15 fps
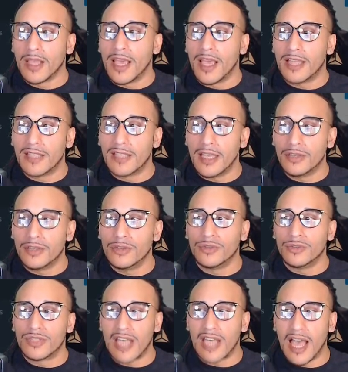And then
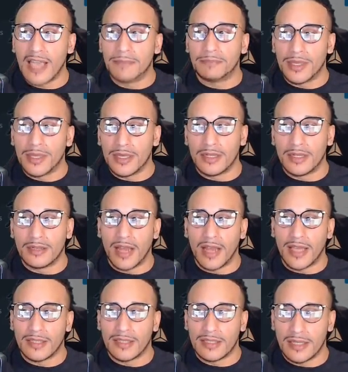you type in,
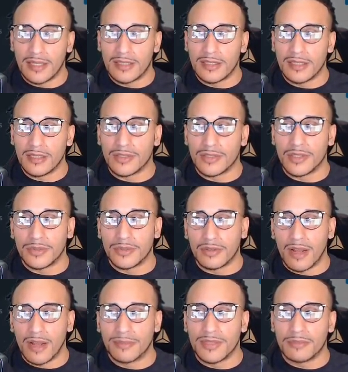like it says here,
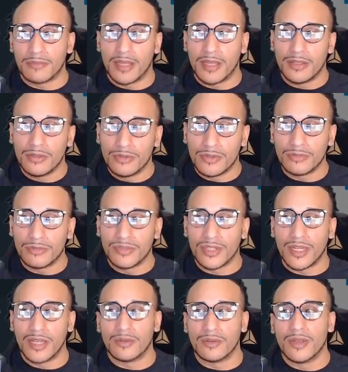subscribe to my YouTube
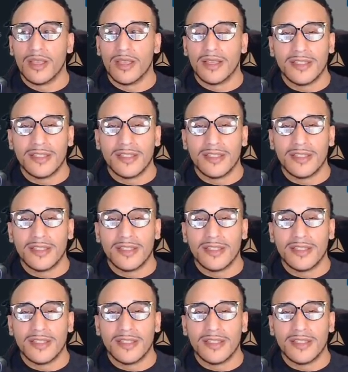channel.